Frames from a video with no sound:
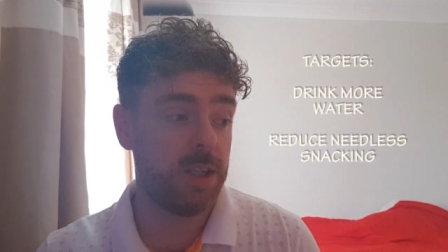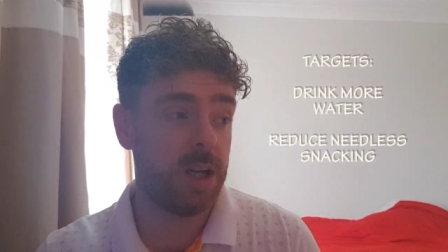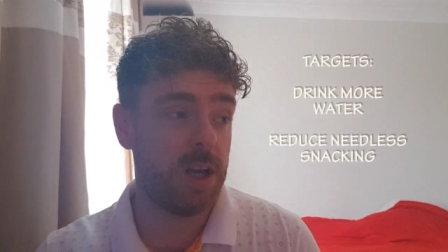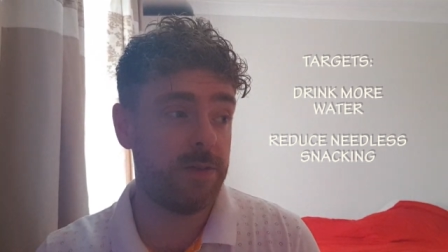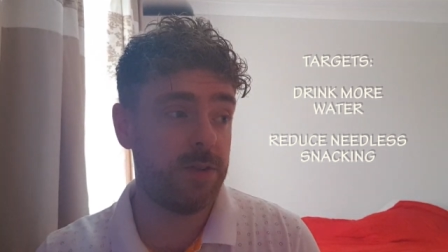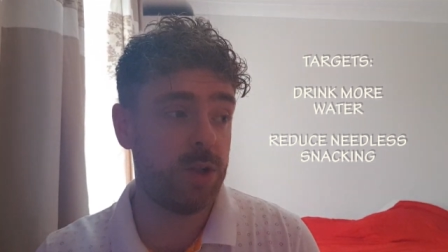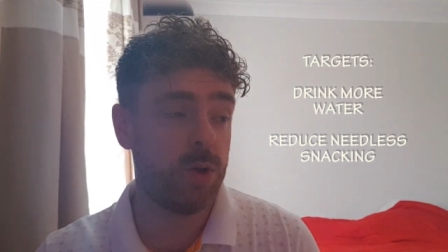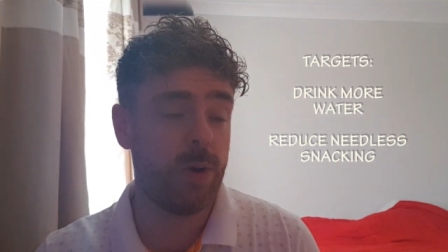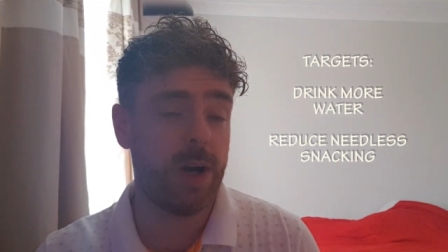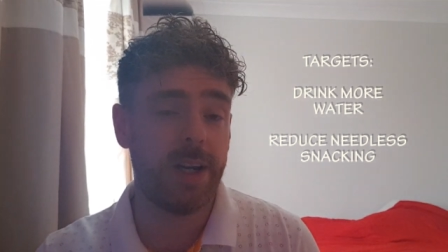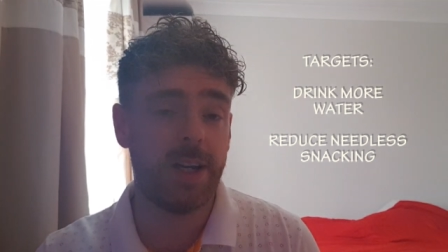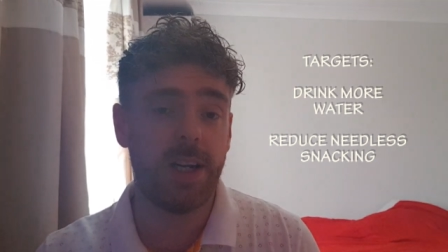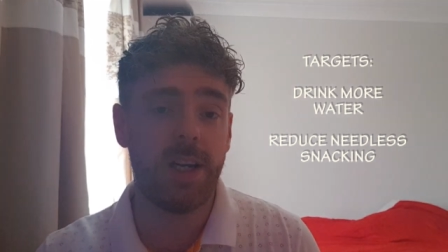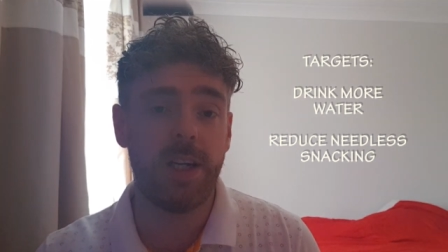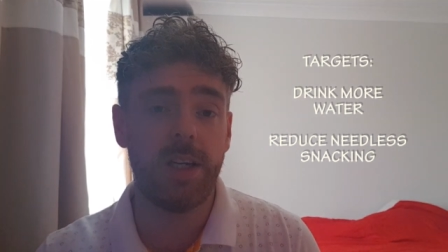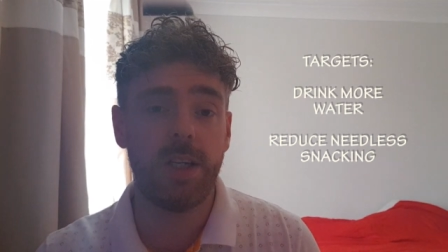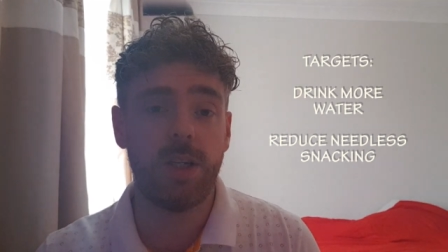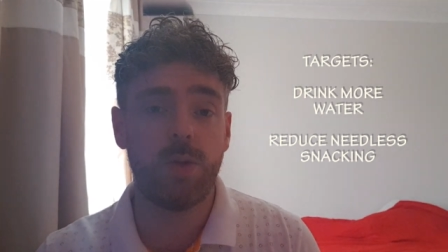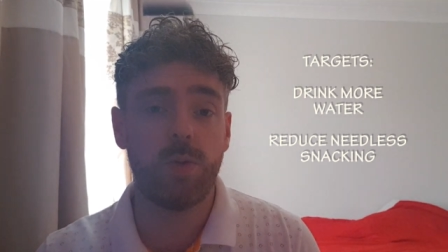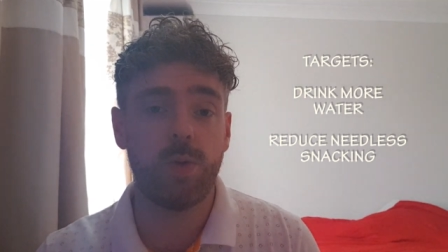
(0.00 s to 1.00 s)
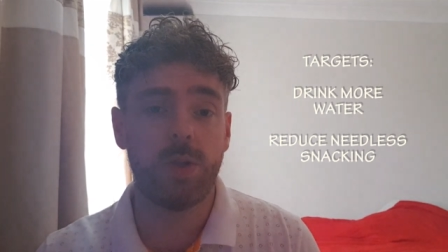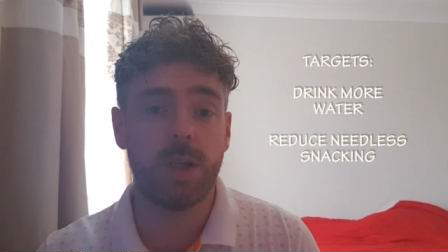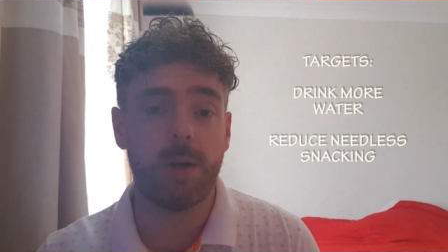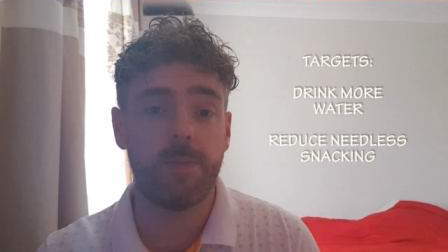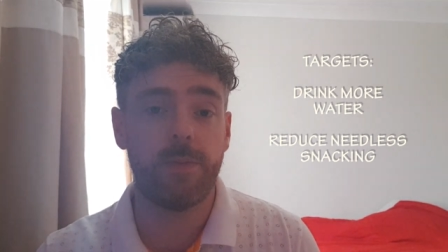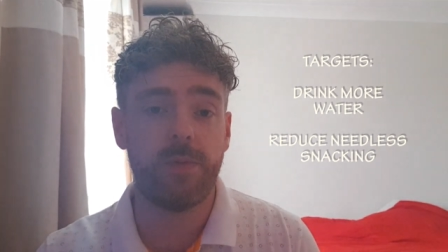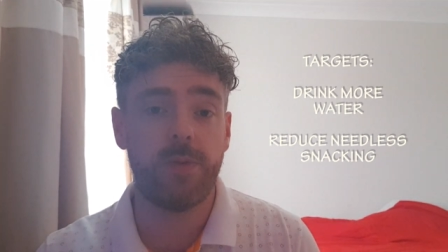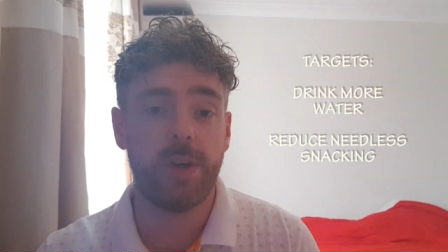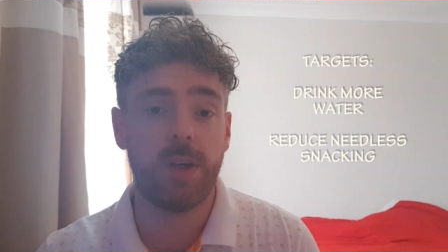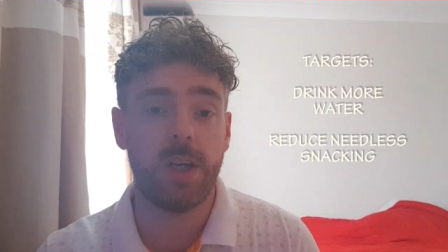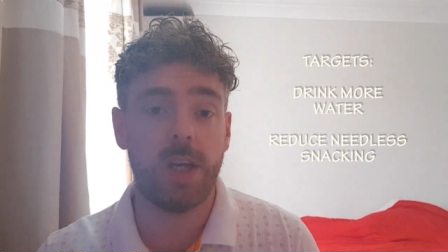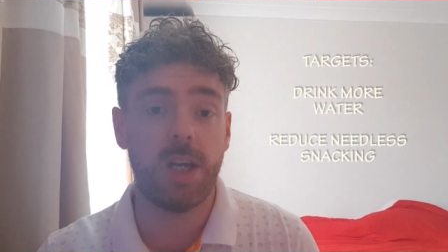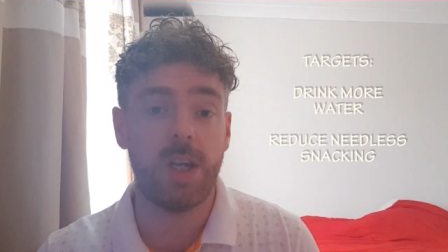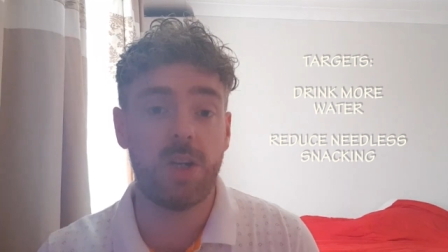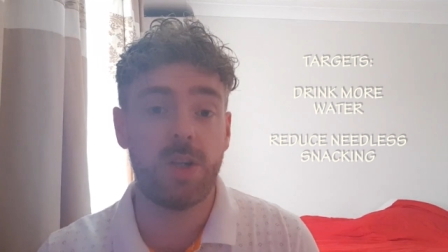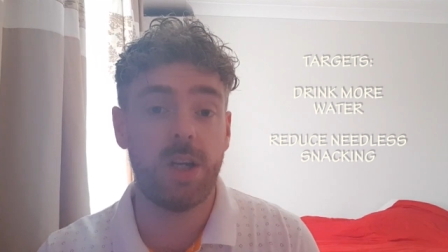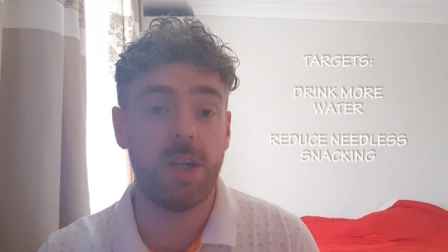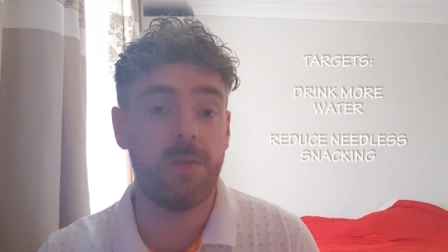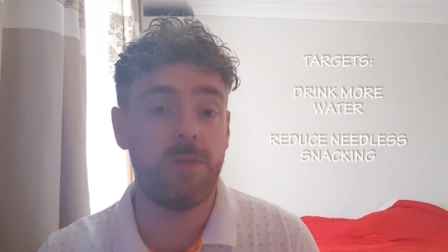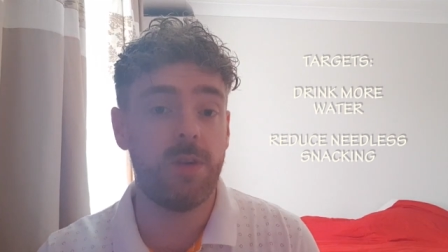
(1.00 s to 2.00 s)
I've still had a little something
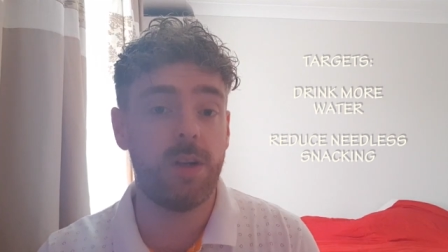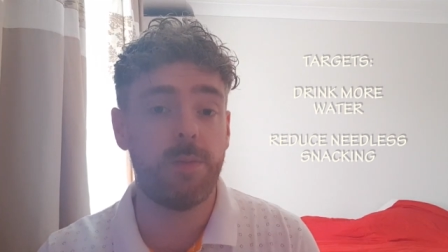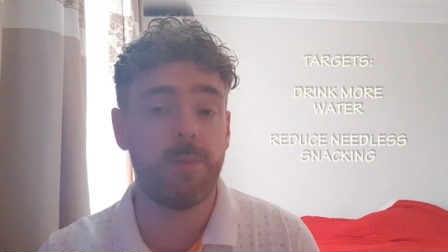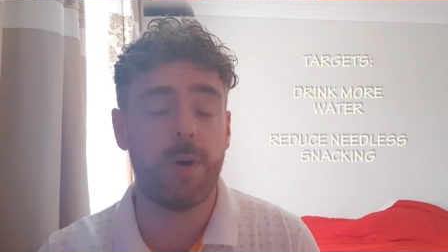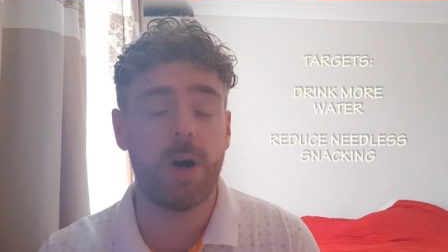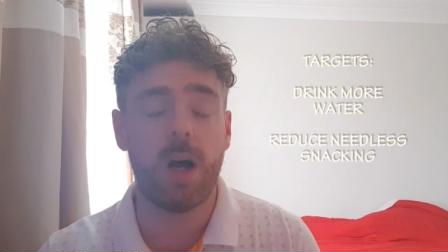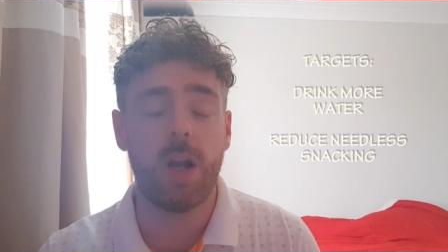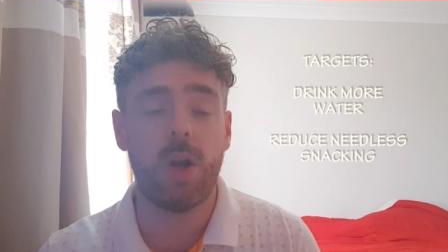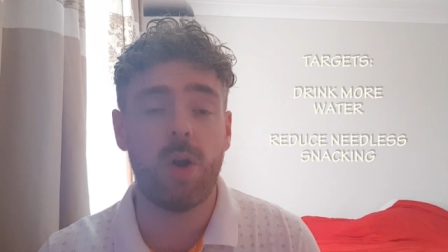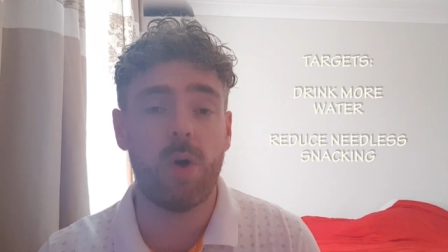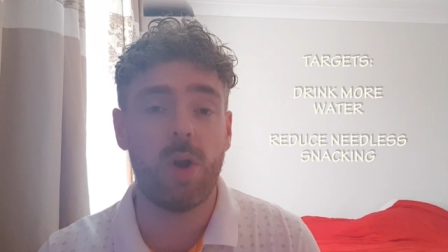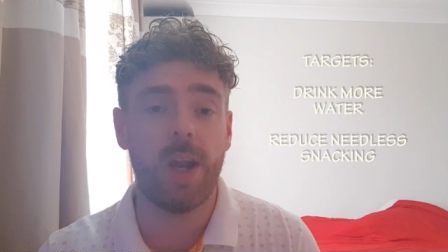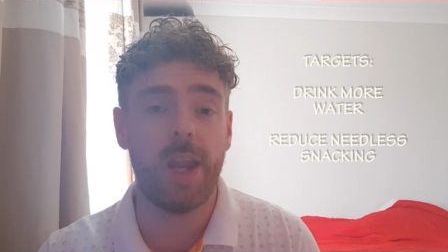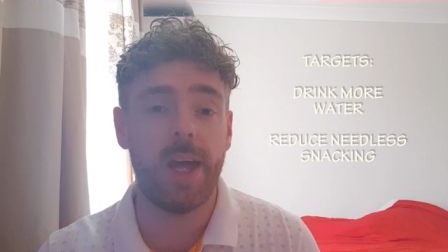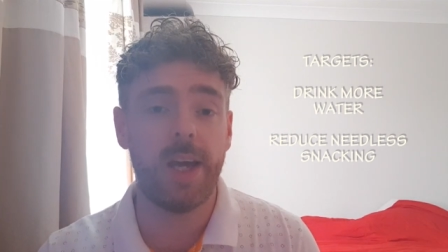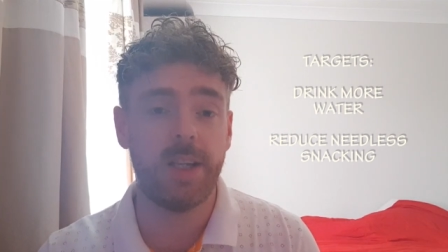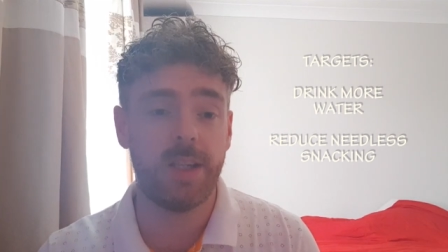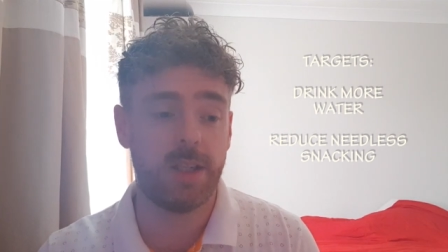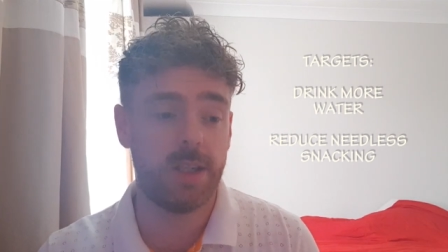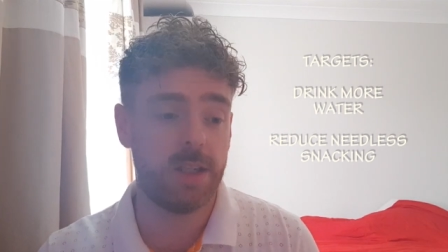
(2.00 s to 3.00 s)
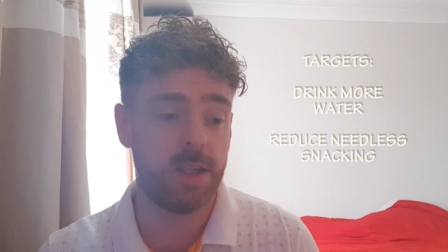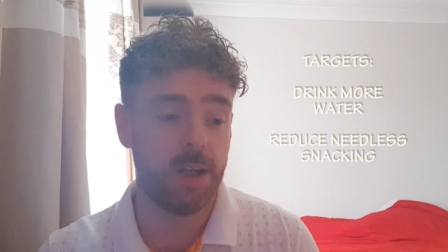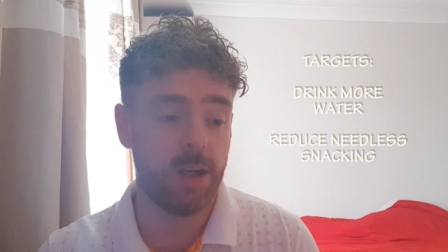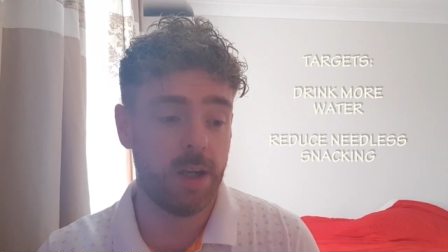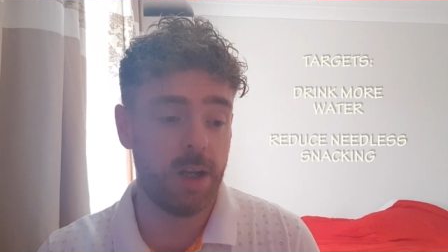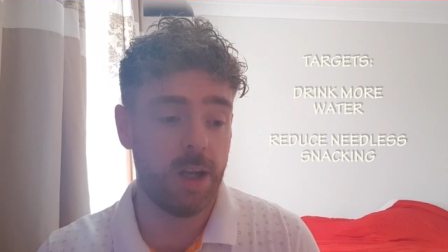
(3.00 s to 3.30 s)
each evening, but a lot less,